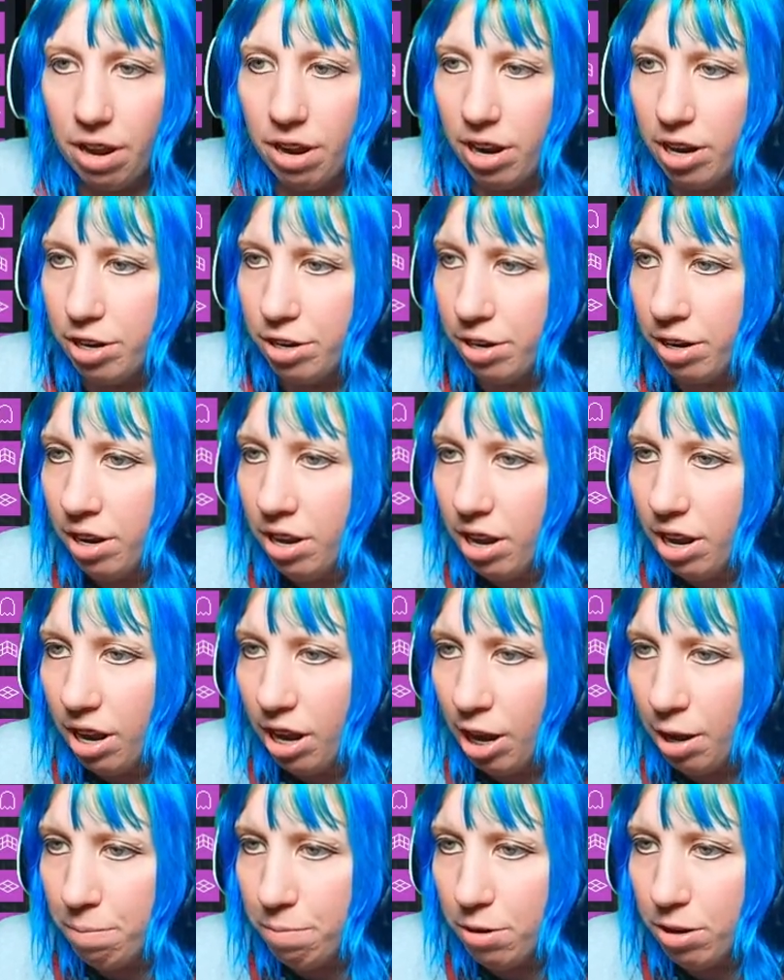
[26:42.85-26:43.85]
I
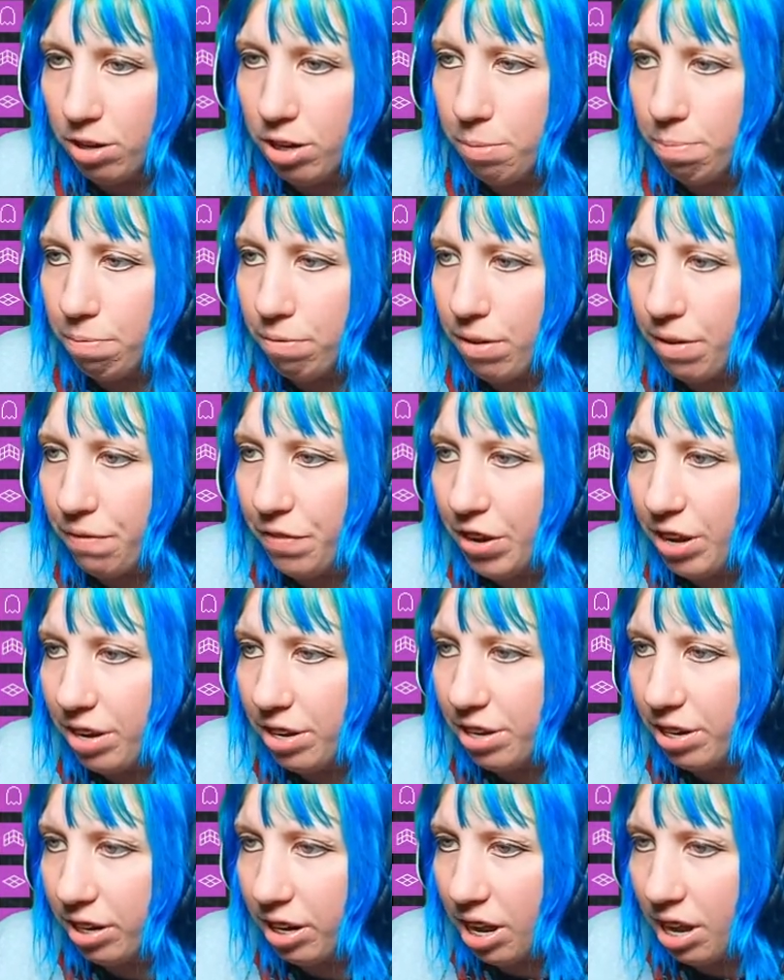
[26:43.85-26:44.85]
am not privy
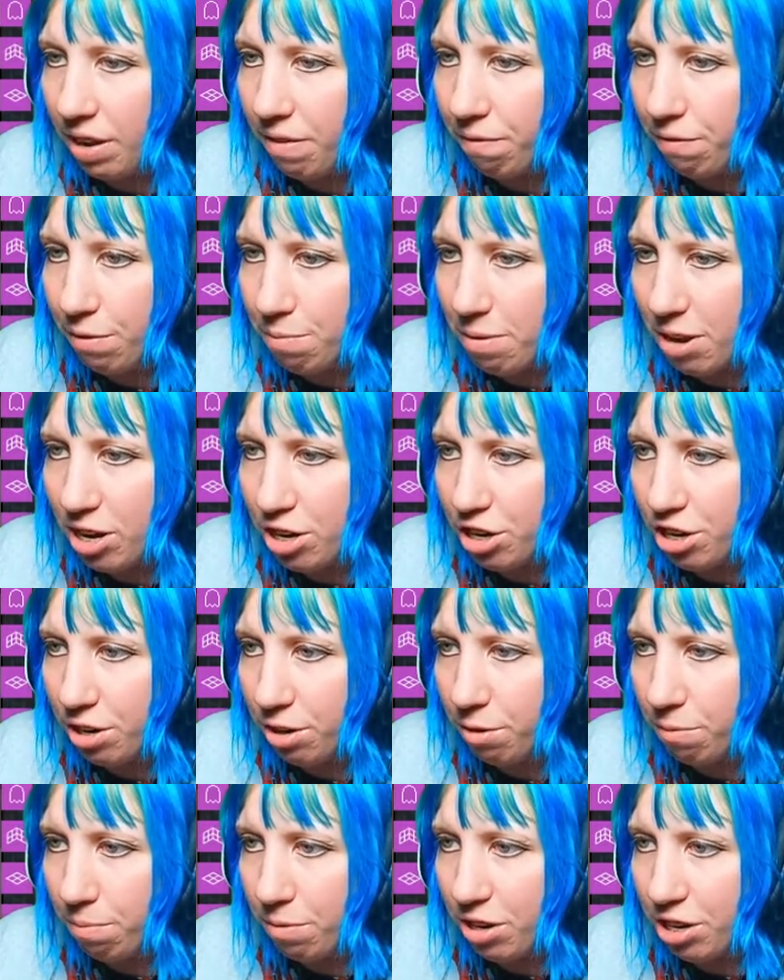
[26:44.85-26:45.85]
to that
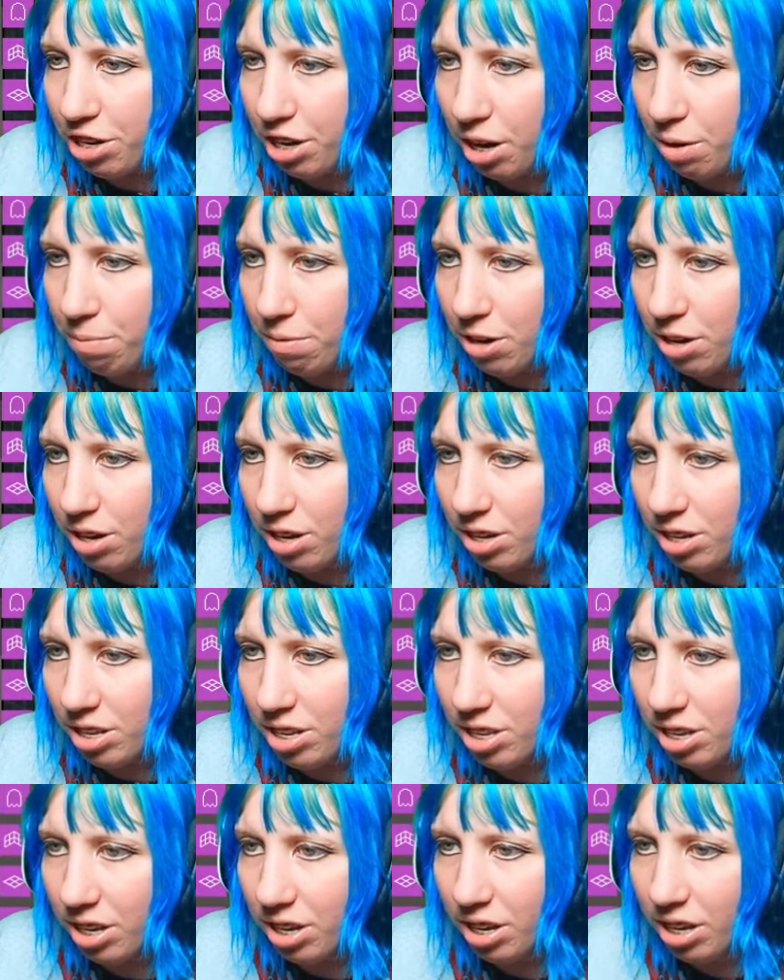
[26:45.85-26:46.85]
information. Wish I
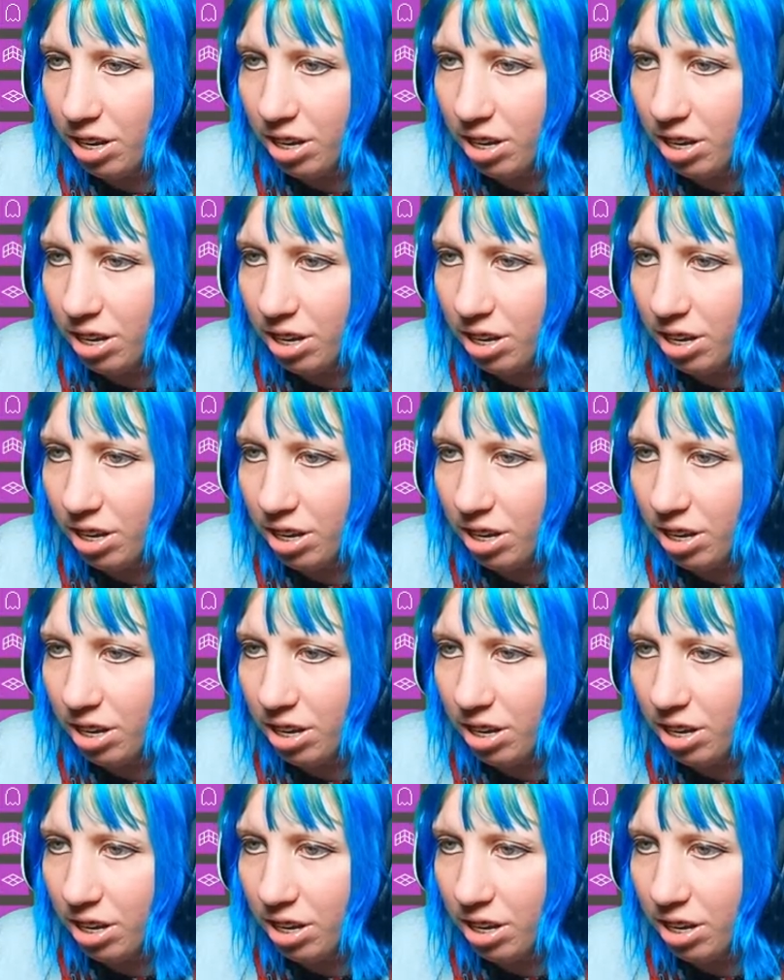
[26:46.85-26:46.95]
was.